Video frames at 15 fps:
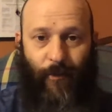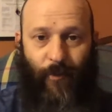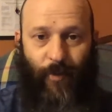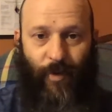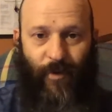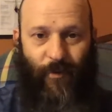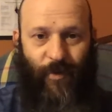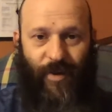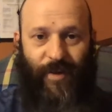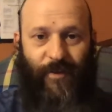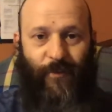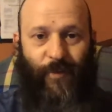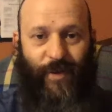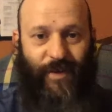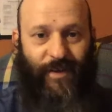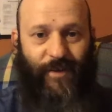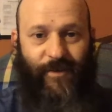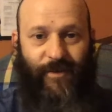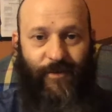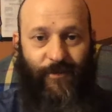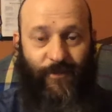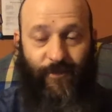We
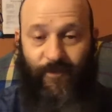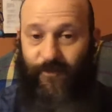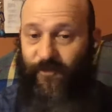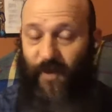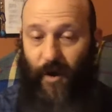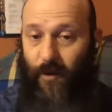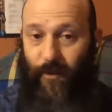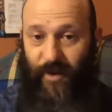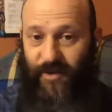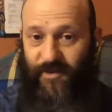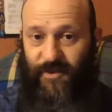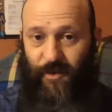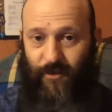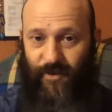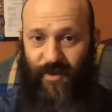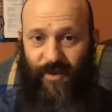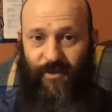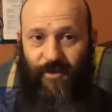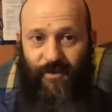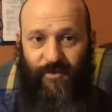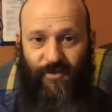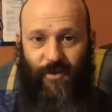very much so tend
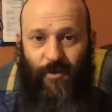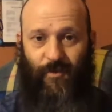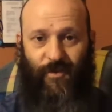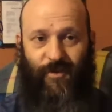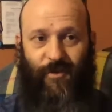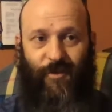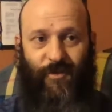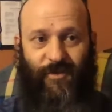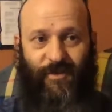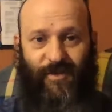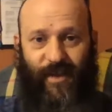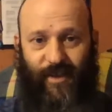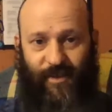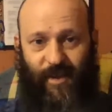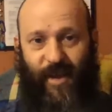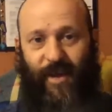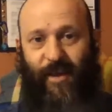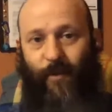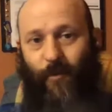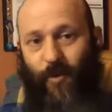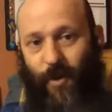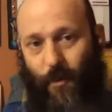to exalt, just like, hey,
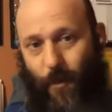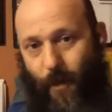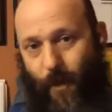I'm going to